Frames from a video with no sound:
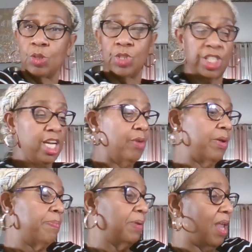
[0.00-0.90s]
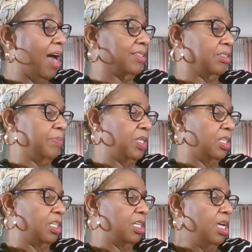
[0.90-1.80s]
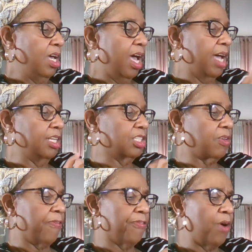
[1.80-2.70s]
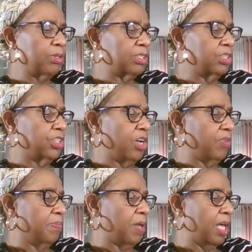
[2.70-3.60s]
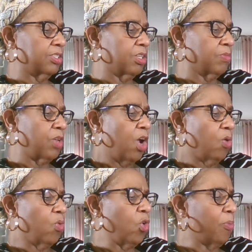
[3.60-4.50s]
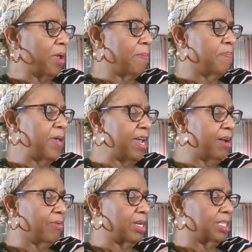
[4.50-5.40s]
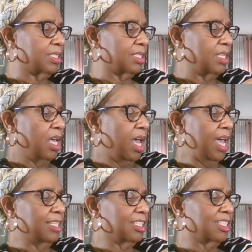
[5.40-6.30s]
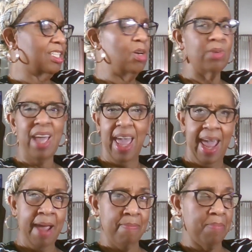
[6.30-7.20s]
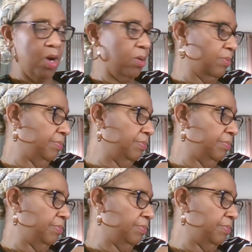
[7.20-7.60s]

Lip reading: Cherry Blossom, honey. And it's the Frosted Cherry Blossom, Ruby Berries, and Silk Amber.